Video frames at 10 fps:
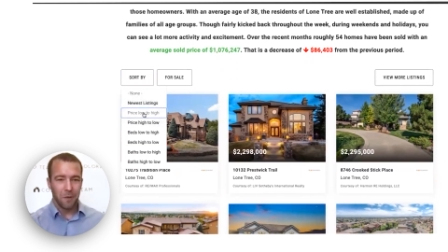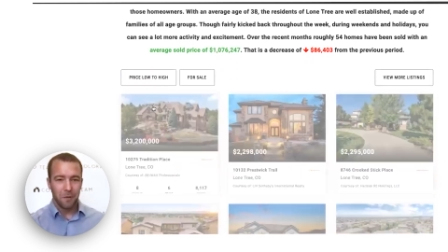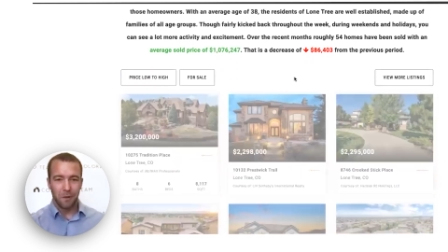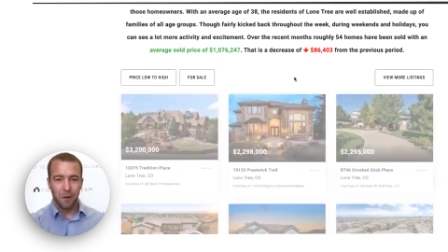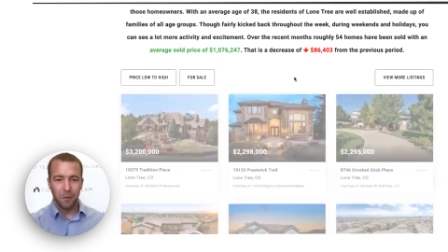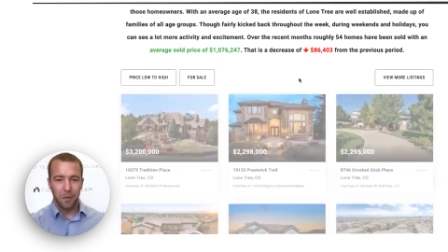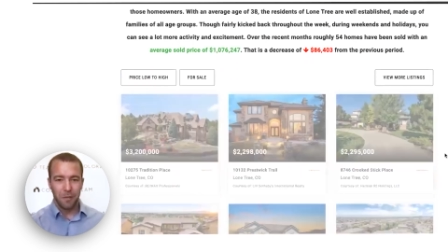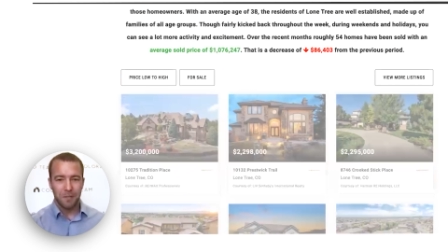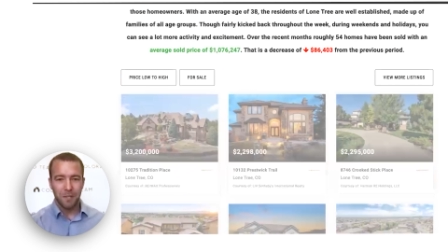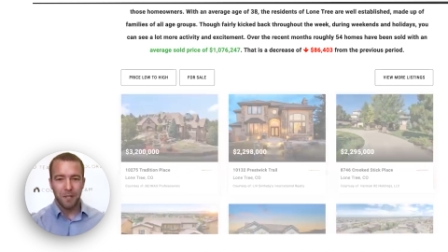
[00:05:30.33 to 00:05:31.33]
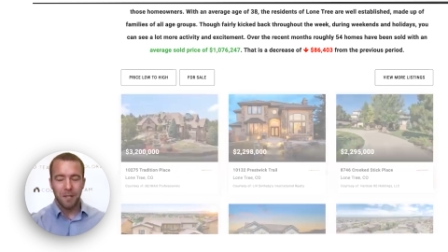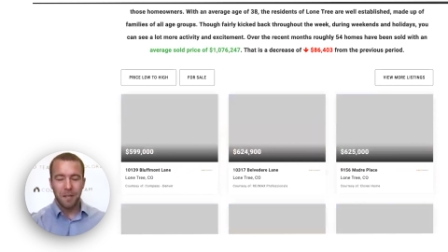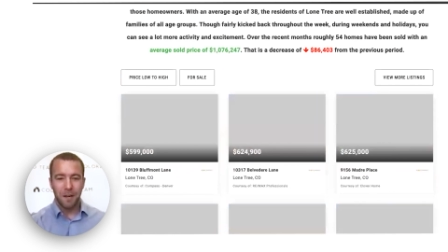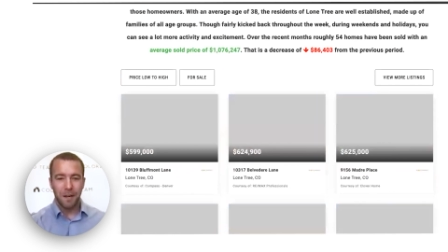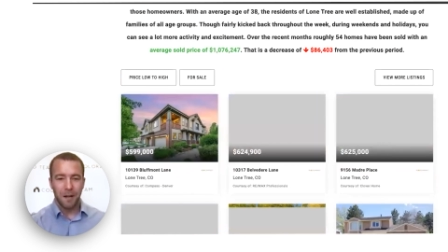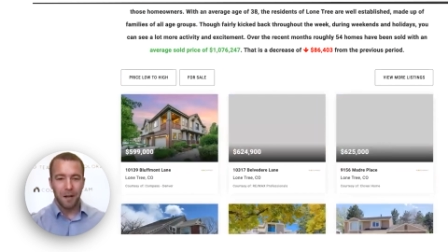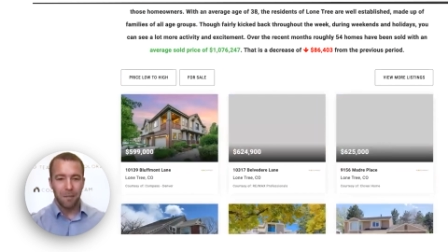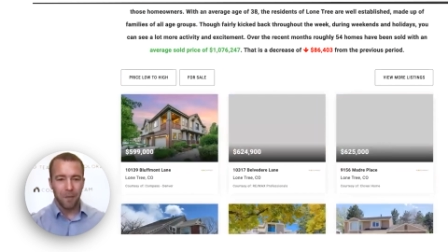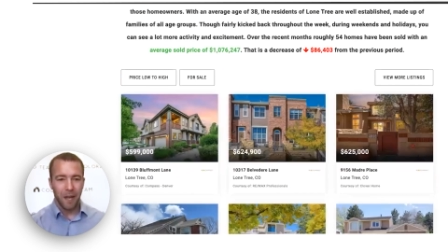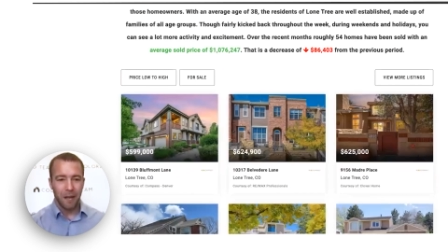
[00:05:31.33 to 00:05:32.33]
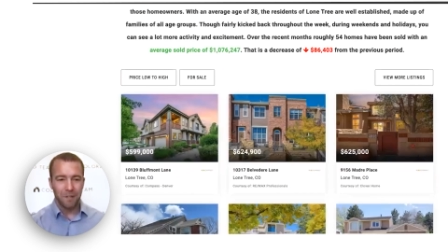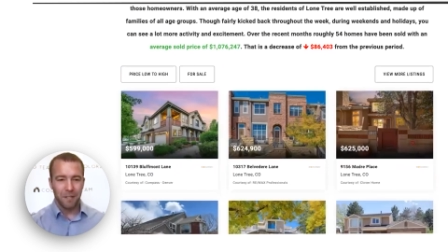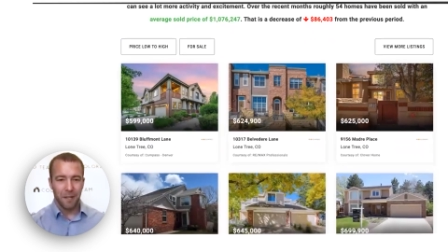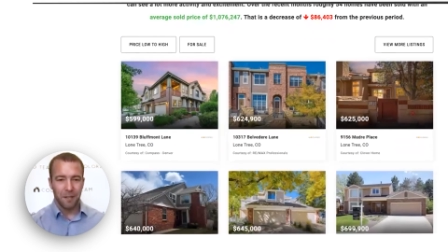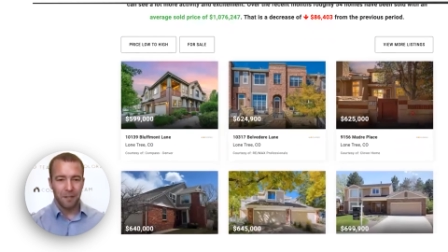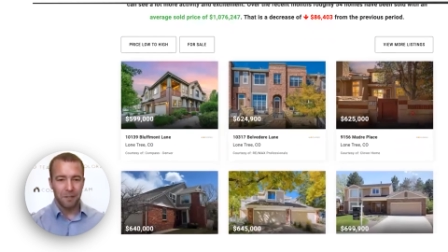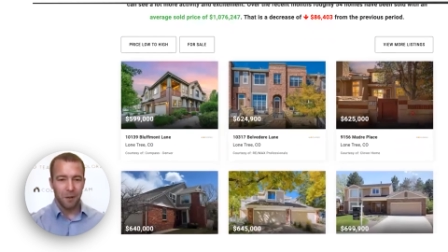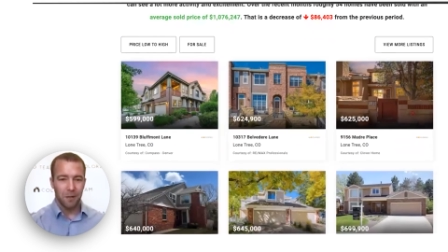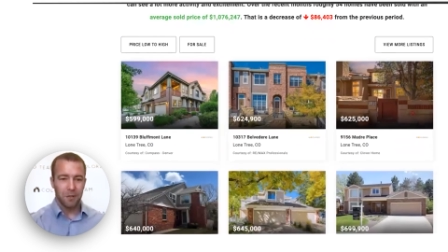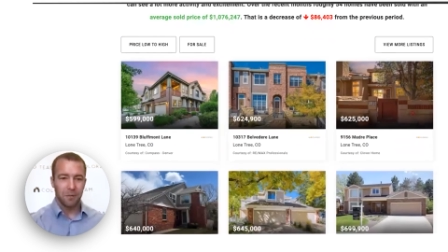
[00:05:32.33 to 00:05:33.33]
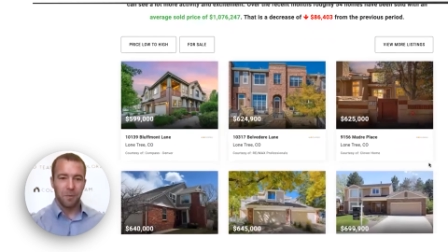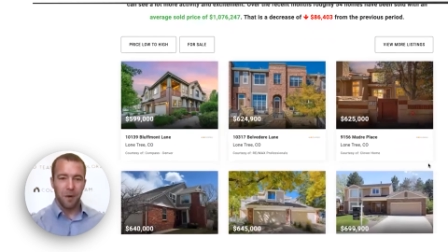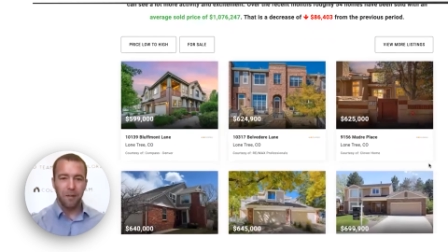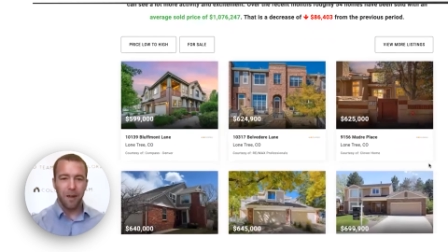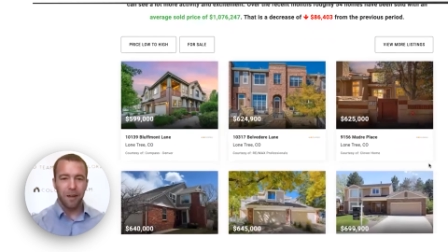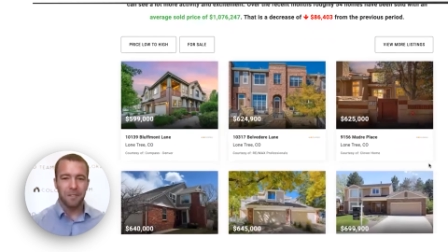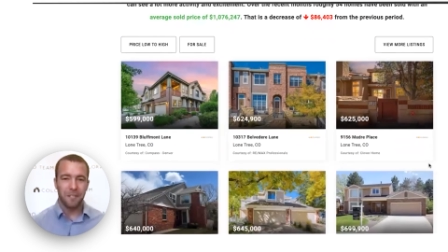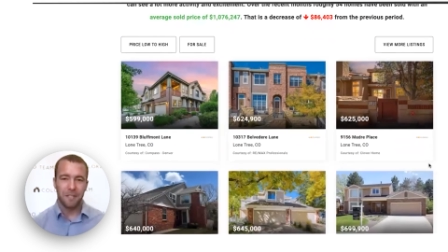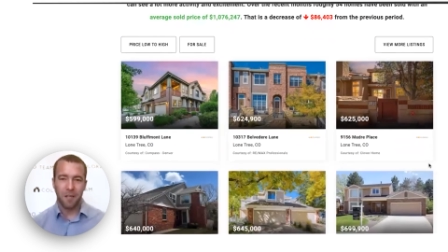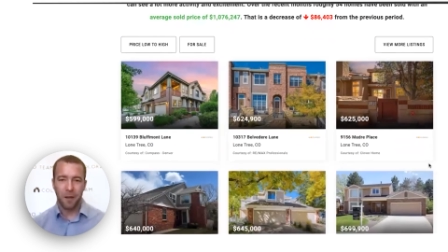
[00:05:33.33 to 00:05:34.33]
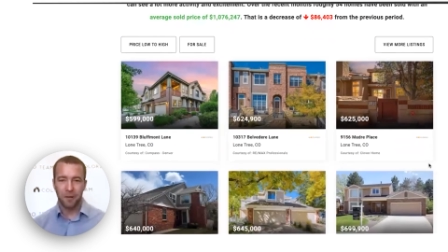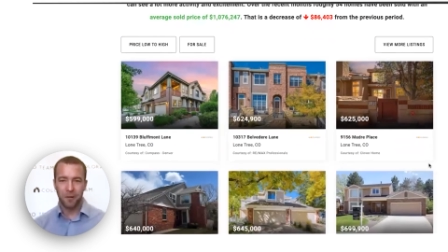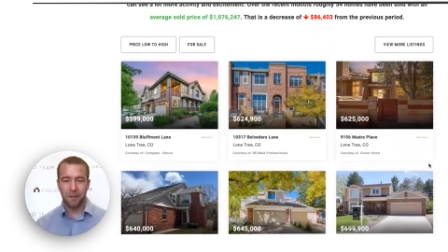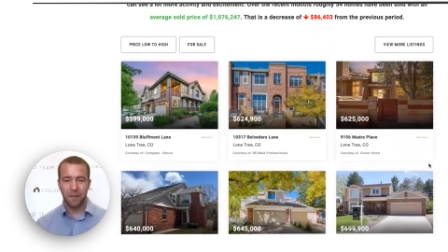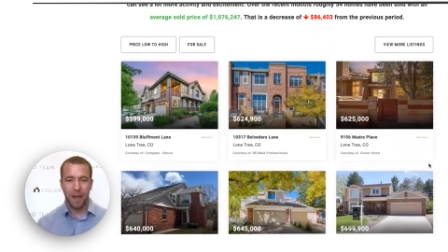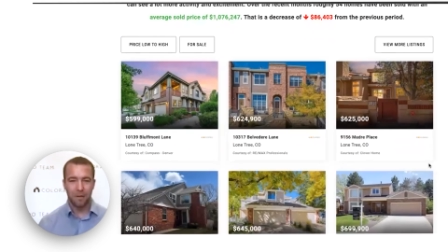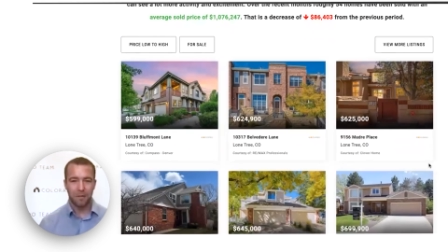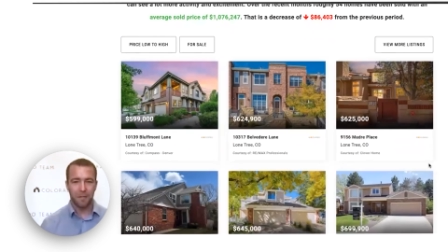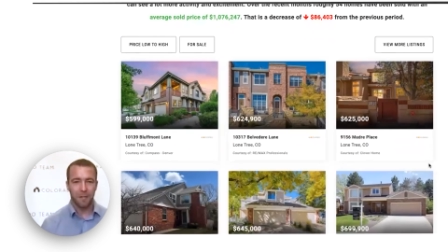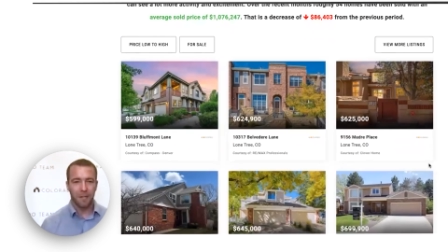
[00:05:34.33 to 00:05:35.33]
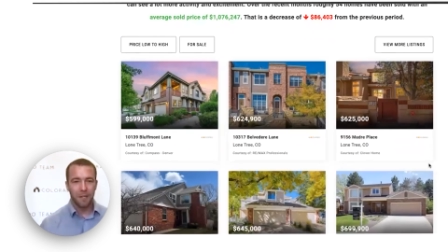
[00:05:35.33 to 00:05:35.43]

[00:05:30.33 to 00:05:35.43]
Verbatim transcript: the lowest um, housing kind of starts right around 600,000.